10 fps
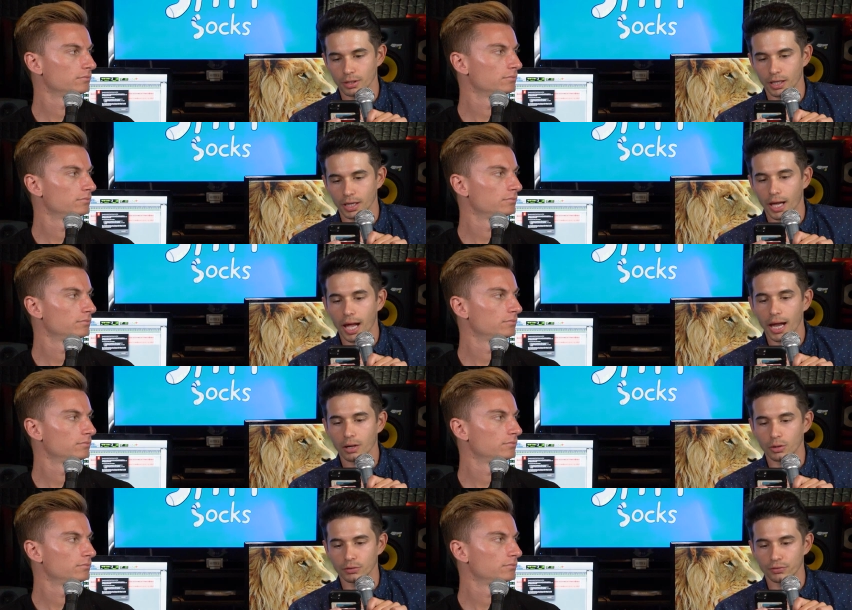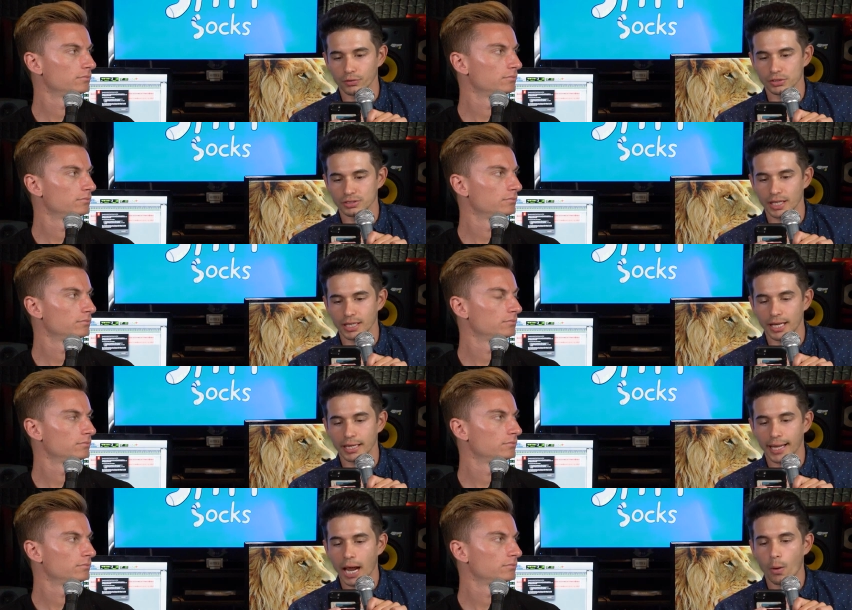Speaker 1: guy on the first date,
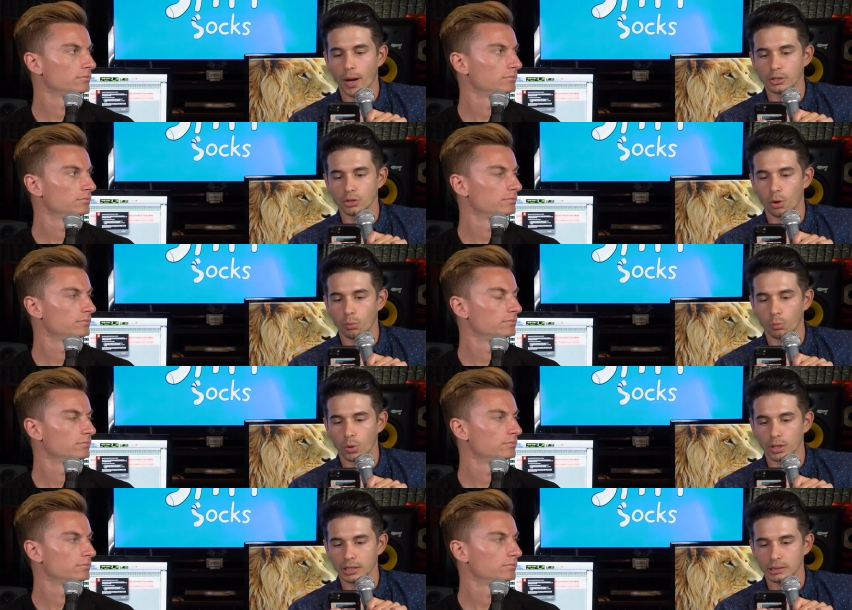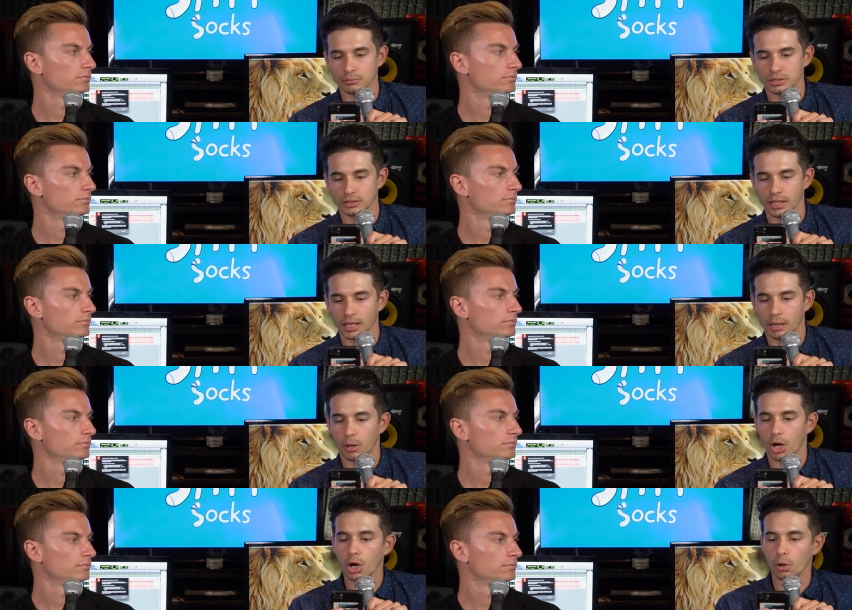and now I don't want him to think I'm
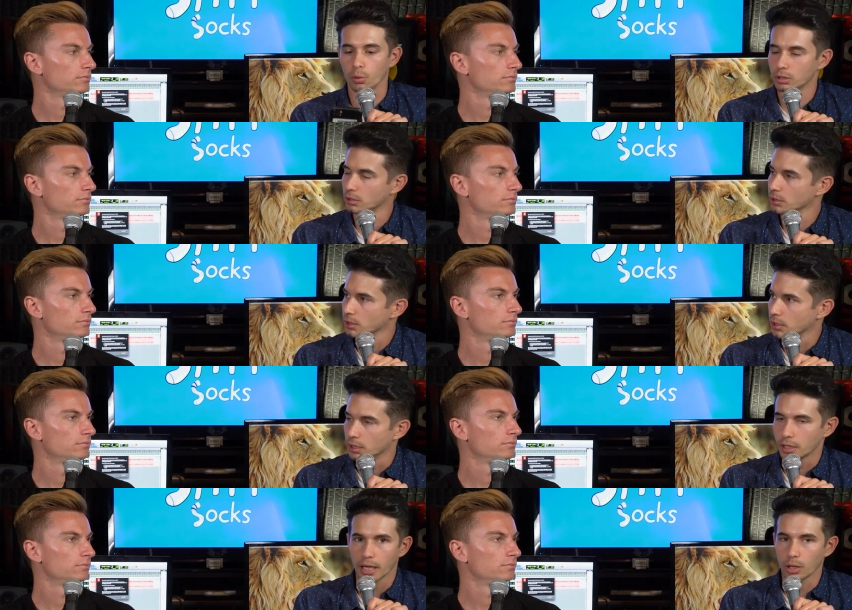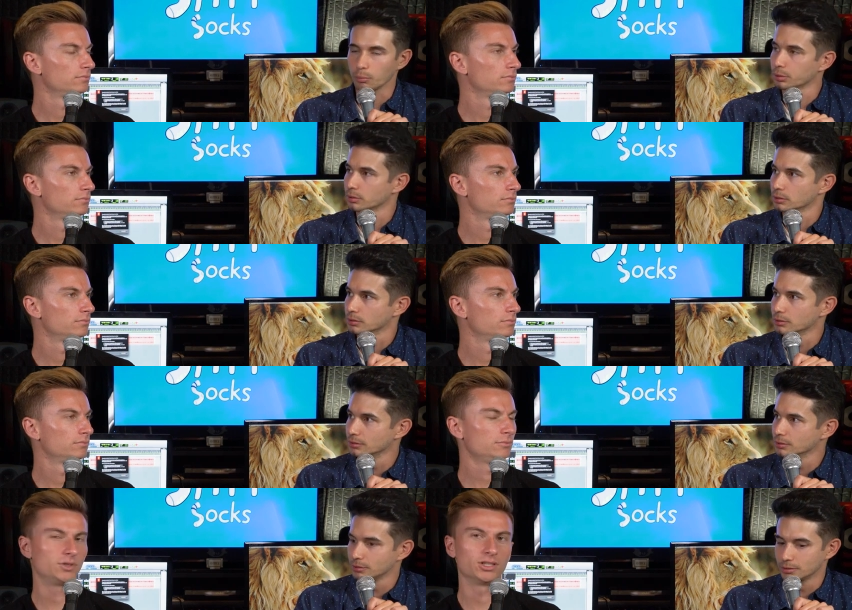a hoe. Help.
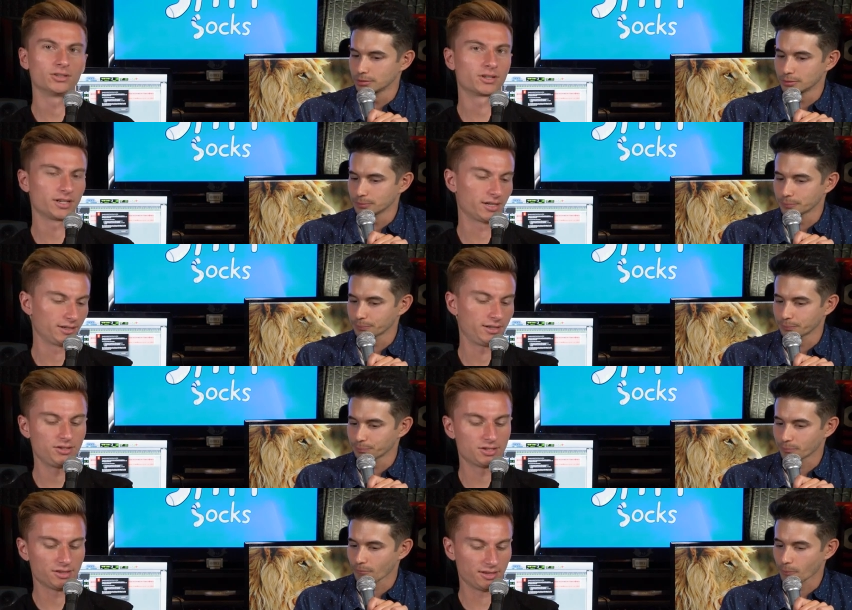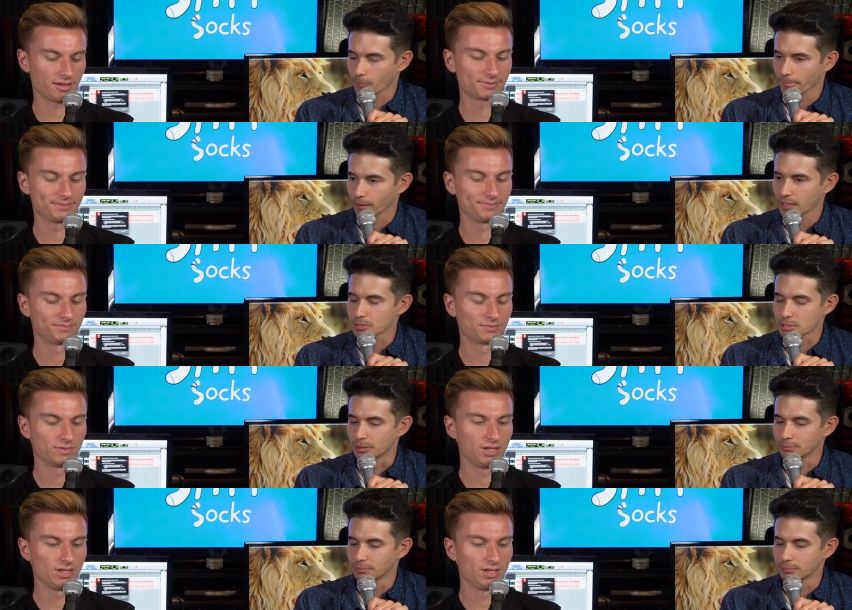Well, okay. Here's the thing. Give it to me.